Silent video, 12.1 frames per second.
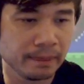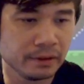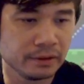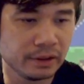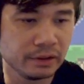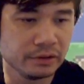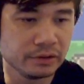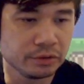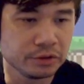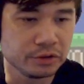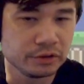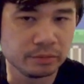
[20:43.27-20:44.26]
Deadly
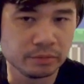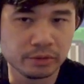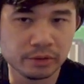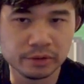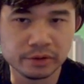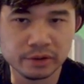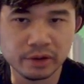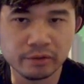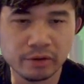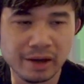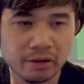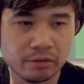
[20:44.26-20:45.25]
Derision's important. And
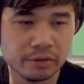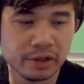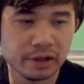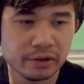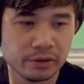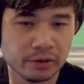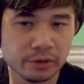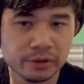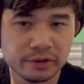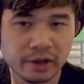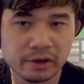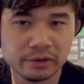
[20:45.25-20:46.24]
wow, we got a 3rd
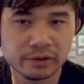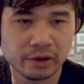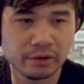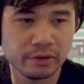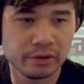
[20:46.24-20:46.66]
Tidal Terror?